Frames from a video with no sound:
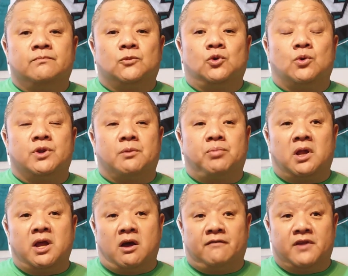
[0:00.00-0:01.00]
during the
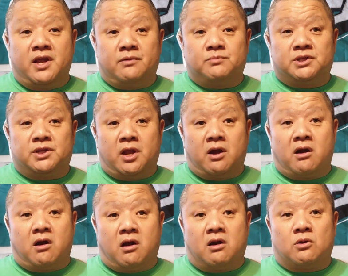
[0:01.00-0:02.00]
playoff games there
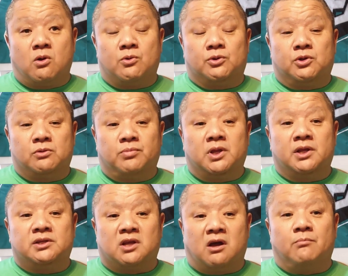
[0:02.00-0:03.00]
are going to be
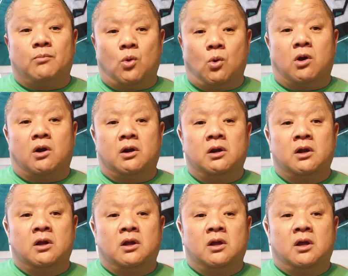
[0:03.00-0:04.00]
some more
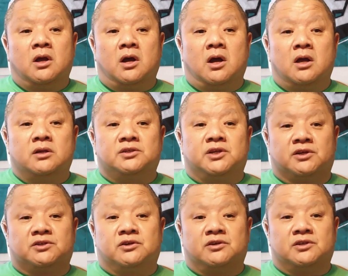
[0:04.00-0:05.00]

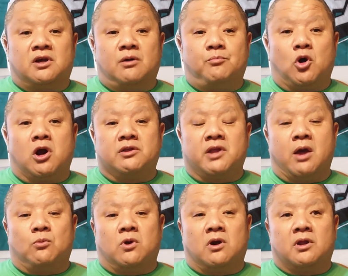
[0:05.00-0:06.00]
Sixers Bart
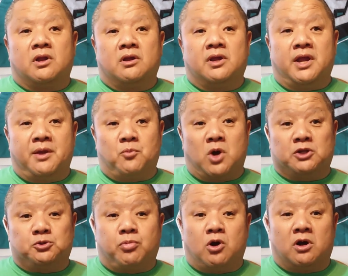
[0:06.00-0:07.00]
Network Game
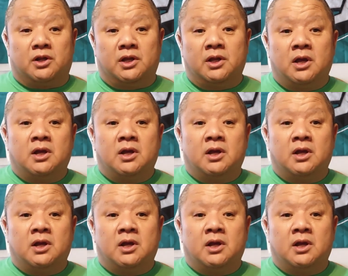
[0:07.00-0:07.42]
Watch Party.